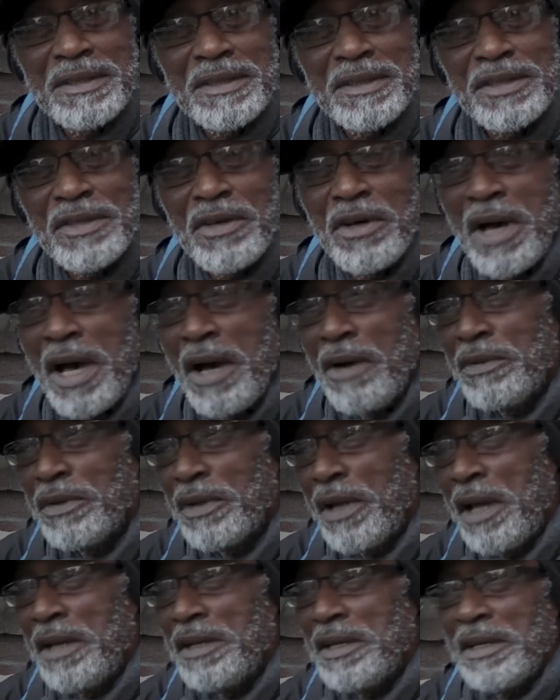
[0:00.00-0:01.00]
So,
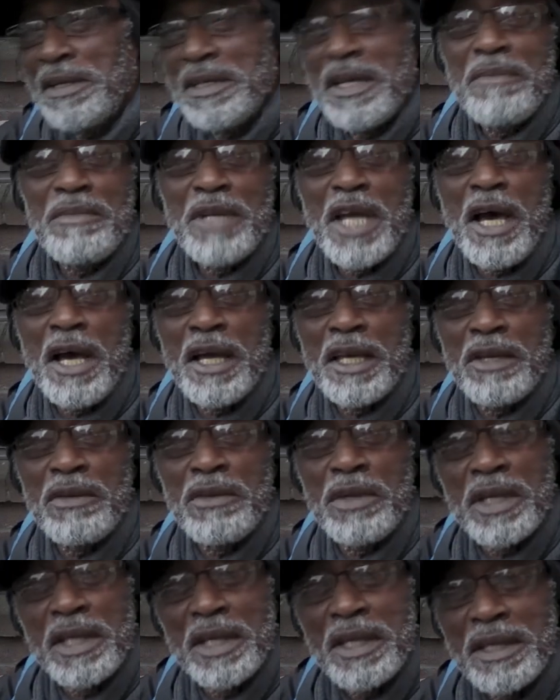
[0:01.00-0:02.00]
and them not give
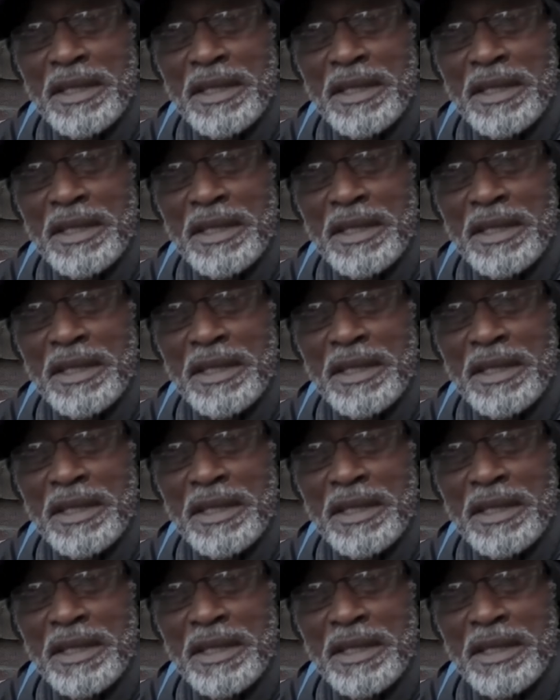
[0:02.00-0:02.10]
you.